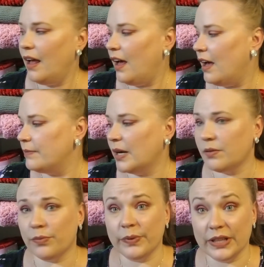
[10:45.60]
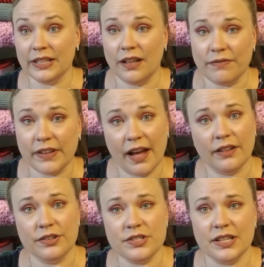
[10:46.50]
I really love the
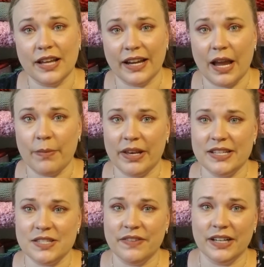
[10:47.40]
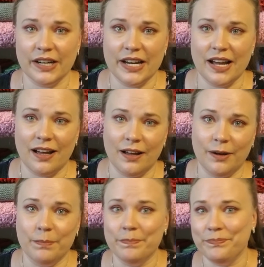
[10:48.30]
colors that came in. It's very
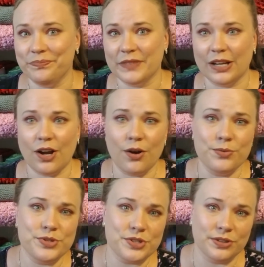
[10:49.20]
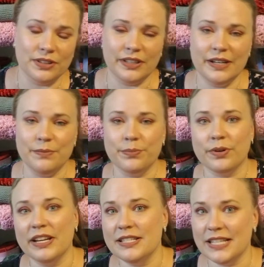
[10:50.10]
coastal and
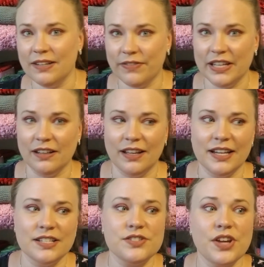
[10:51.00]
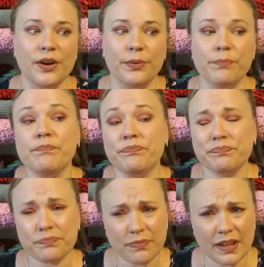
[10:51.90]
breezy feeling. So
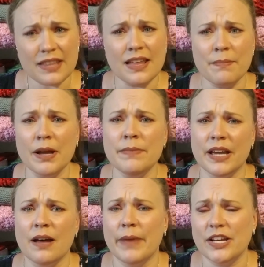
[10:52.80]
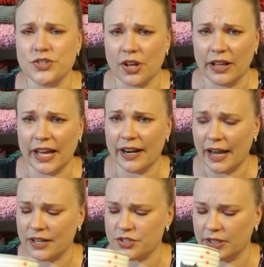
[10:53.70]
that might become a shawlette
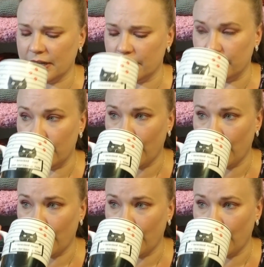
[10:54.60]
actually now.